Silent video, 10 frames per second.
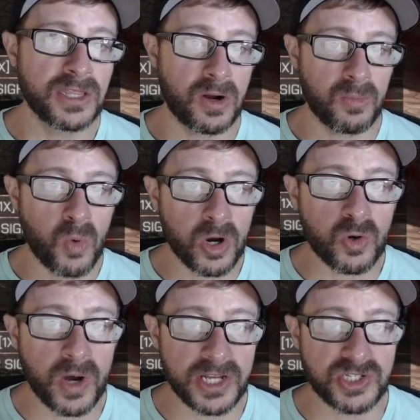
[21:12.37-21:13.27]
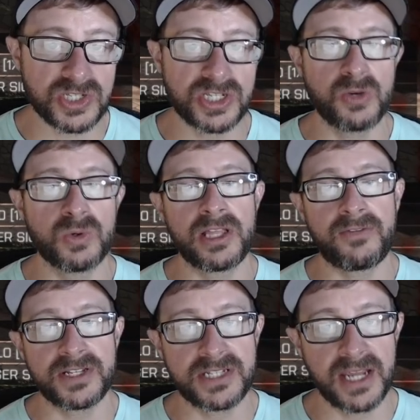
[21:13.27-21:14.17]
there are more questions that you would
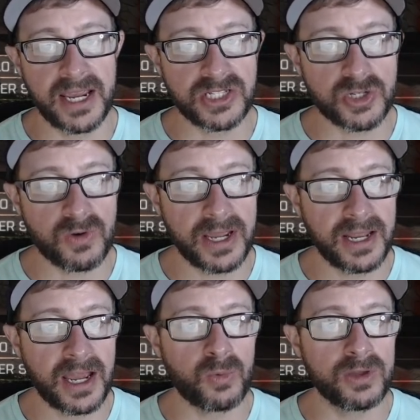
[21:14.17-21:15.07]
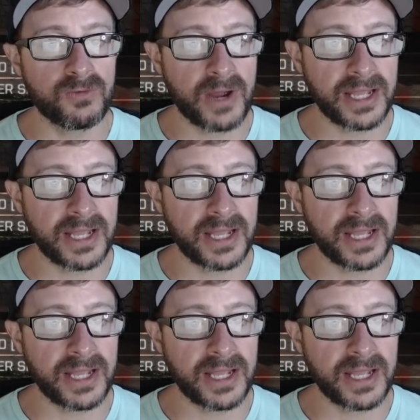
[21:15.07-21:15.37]
love us to answer right now. We've